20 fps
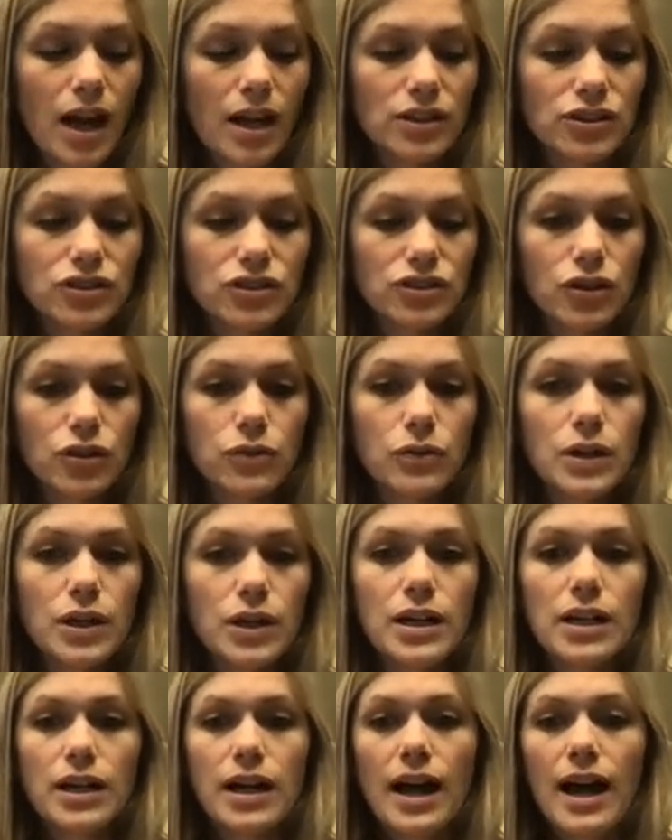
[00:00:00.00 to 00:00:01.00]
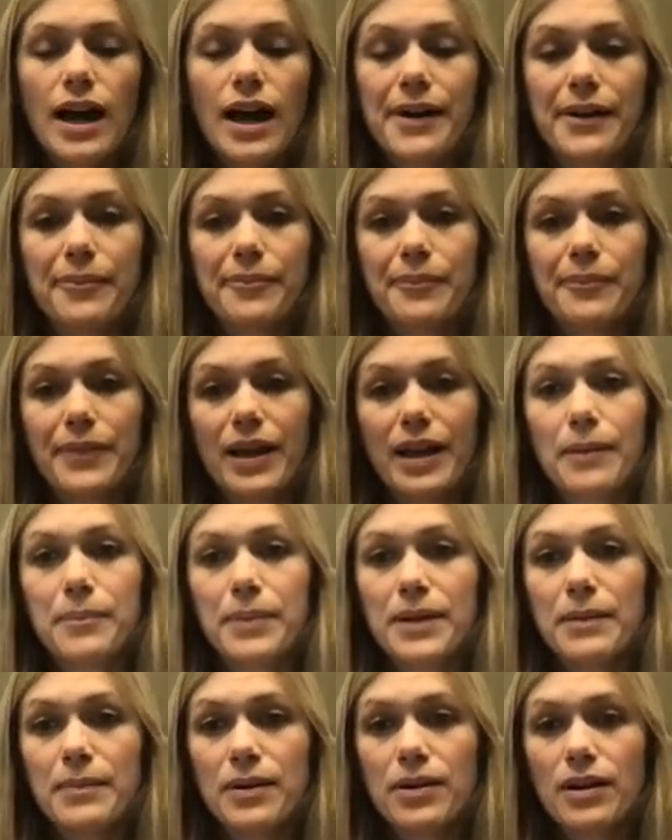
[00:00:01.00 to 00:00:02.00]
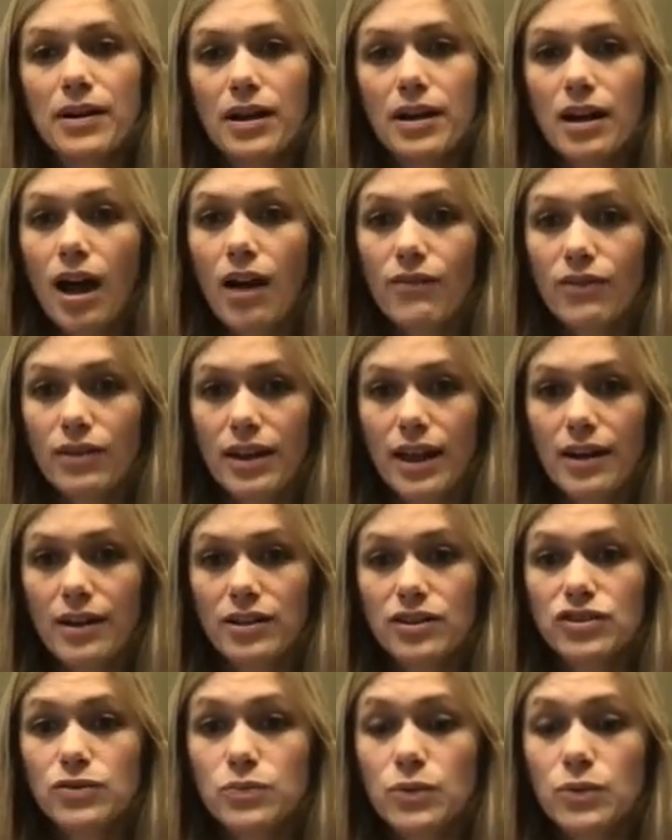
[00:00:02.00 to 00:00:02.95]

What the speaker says: So a bit about cover letters.